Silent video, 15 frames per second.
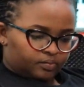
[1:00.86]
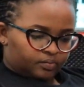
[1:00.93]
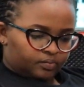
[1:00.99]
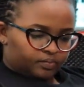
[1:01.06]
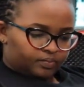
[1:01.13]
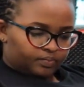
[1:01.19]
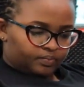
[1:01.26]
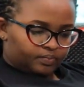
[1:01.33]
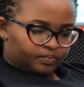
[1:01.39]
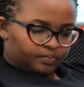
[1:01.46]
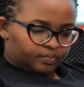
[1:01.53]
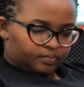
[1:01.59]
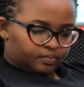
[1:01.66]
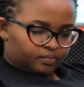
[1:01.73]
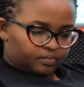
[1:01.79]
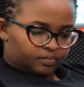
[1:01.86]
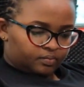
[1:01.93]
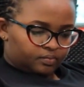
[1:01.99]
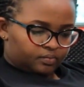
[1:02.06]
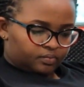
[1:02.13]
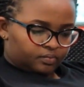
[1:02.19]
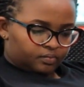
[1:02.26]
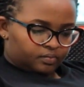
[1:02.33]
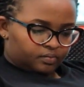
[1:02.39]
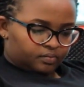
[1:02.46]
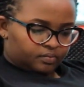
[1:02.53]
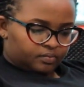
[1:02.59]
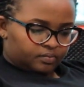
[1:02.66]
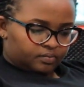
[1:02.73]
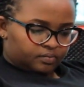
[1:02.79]

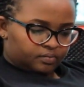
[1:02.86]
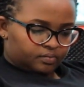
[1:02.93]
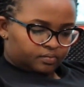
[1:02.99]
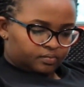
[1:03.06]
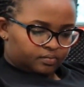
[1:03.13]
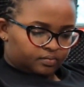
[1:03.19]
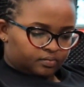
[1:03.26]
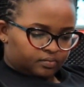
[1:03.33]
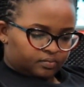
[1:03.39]
[no speech]